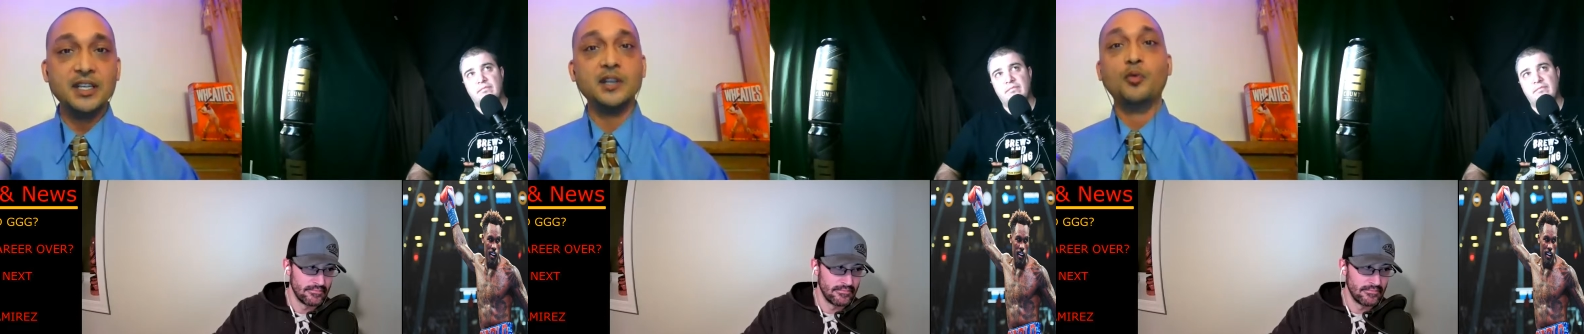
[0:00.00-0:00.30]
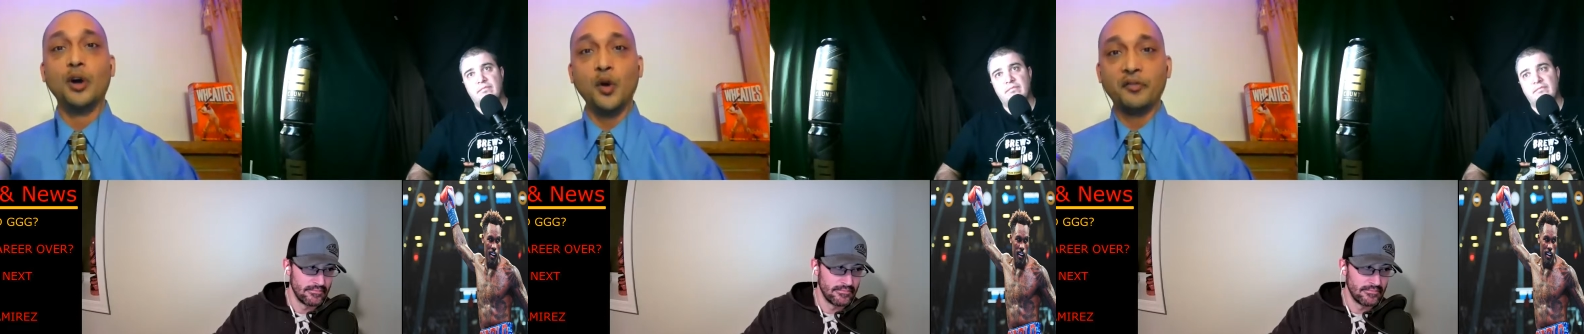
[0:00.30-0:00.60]
Speaker 1: he
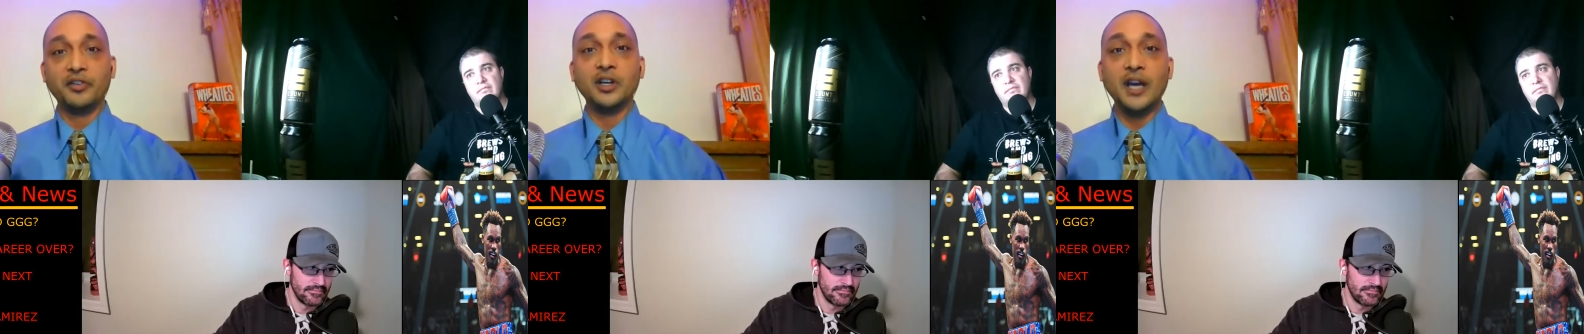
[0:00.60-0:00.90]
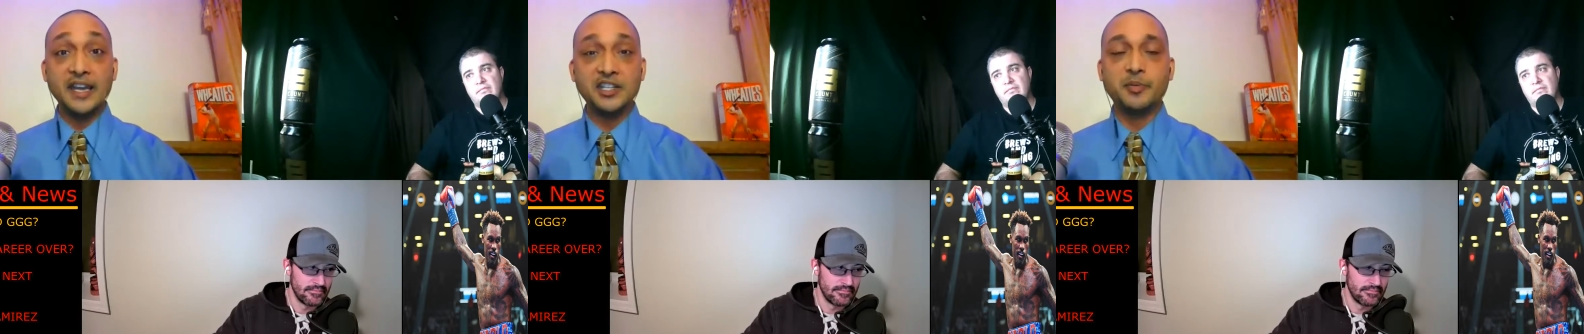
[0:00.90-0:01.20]
went over to
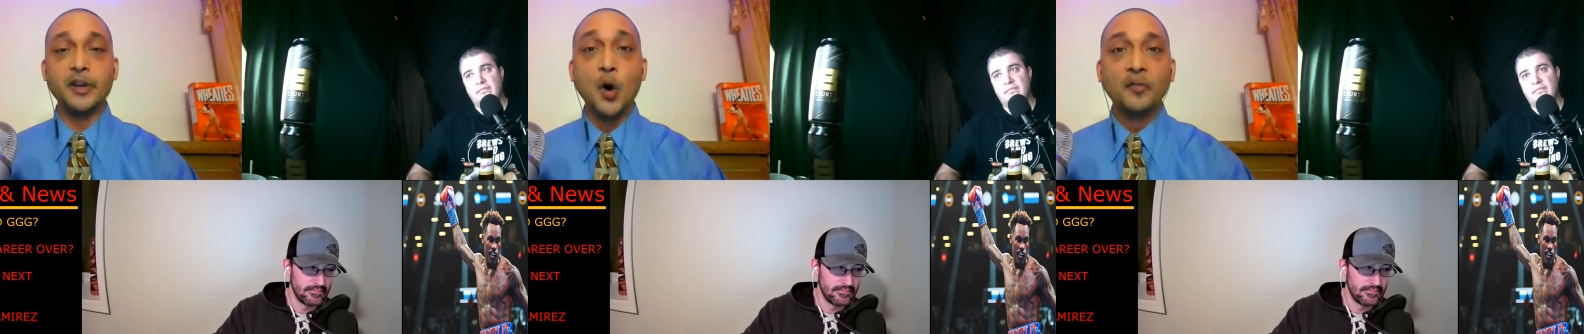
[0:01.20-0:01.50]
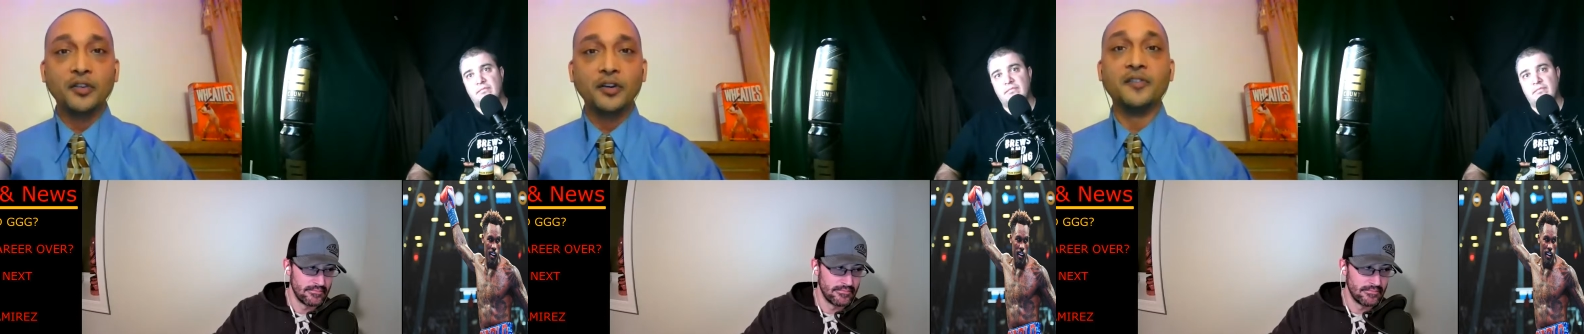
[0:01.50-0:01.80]
H B O
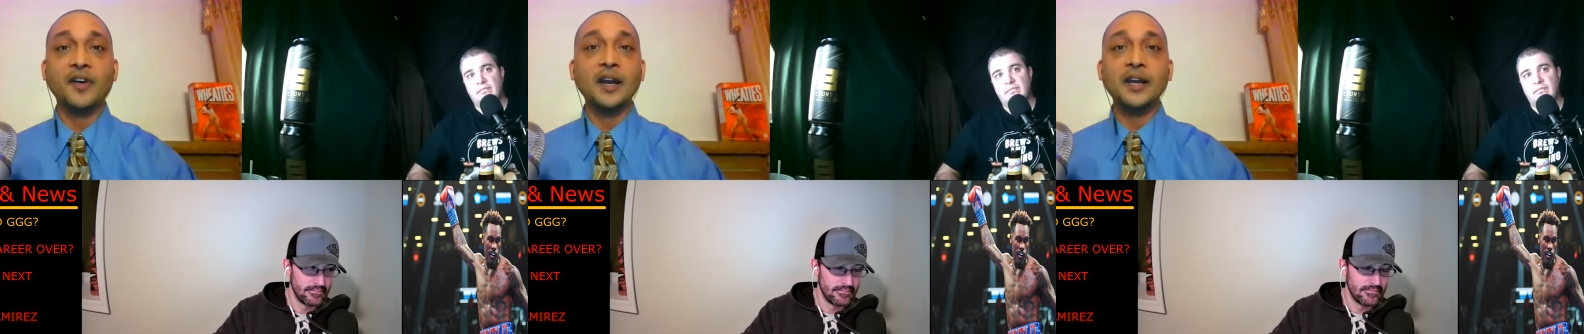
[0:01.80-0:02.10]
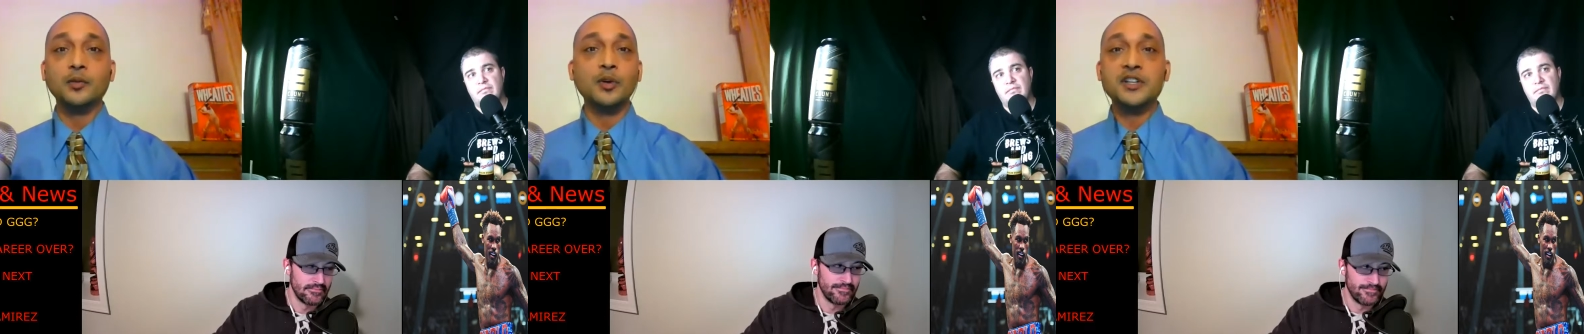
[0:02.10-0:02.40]
for a fight,
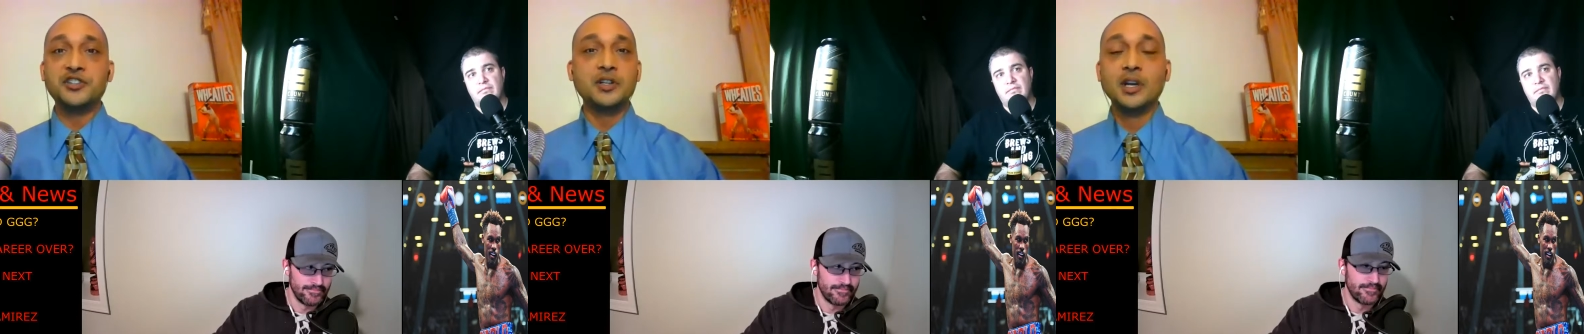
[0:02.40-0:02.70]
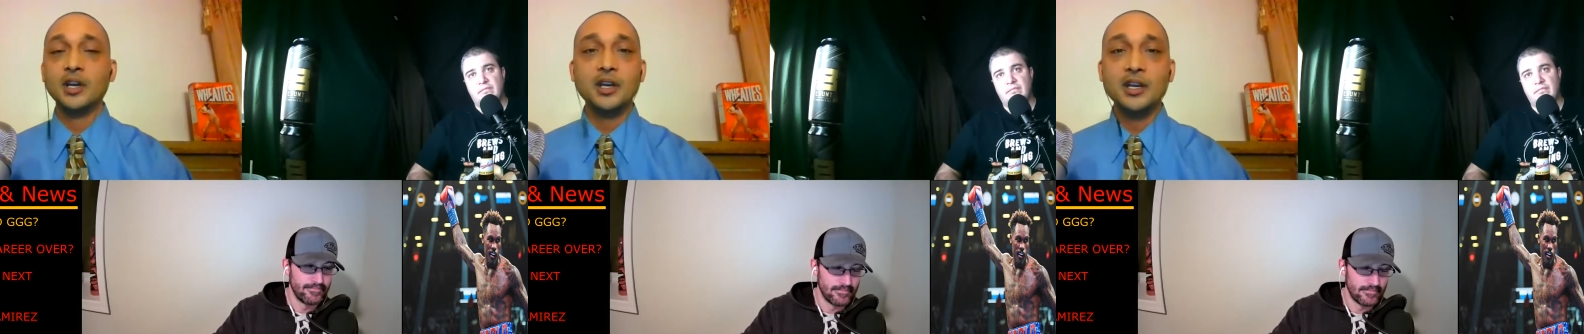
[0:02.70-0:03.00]
which
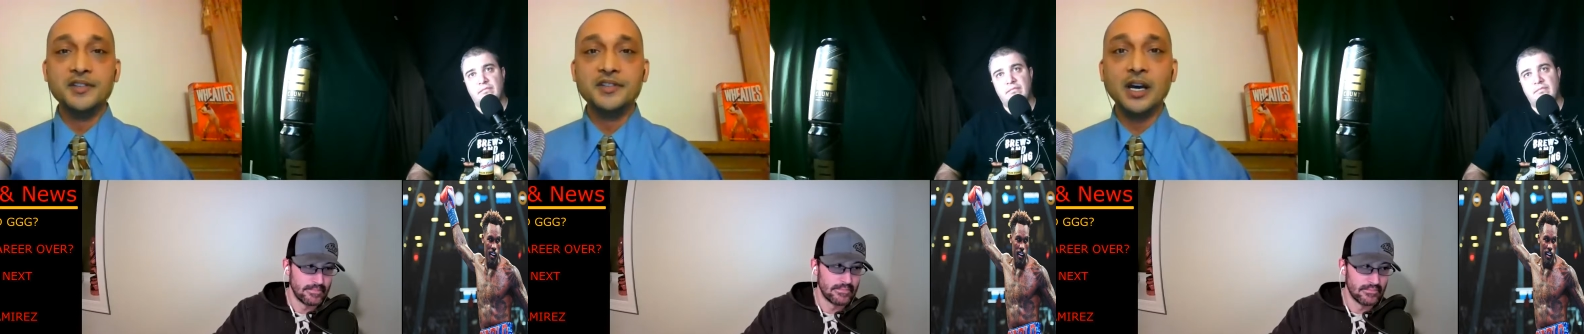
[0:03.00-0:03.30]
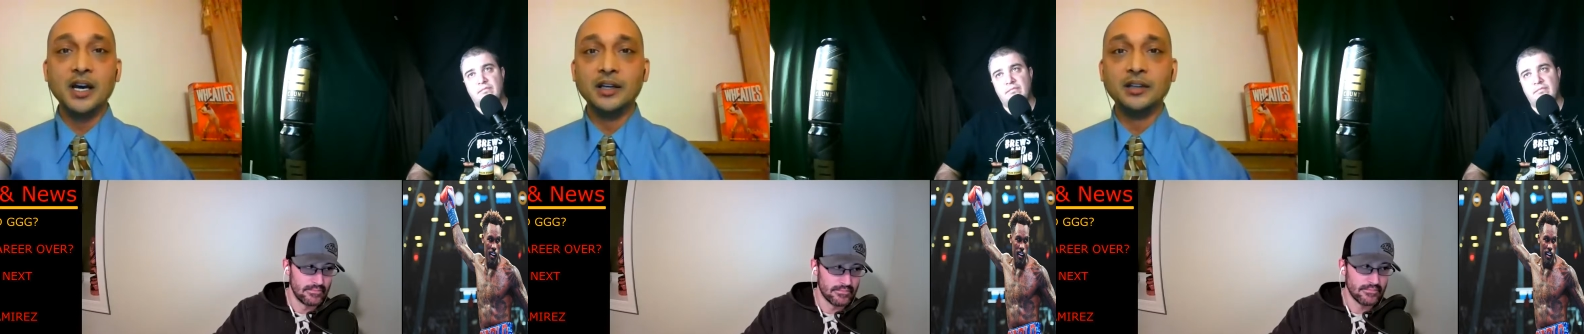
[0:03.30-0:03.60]
is,
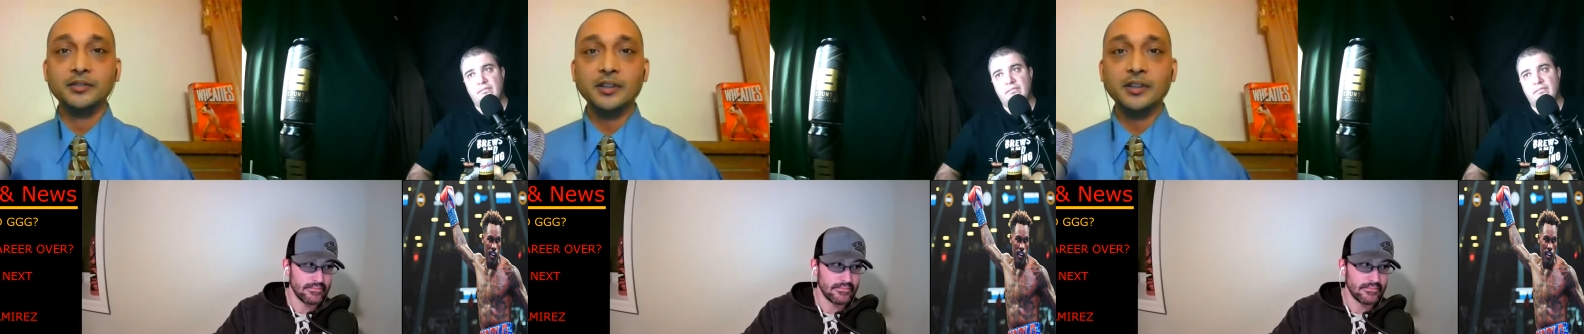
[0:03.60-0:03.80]
uh,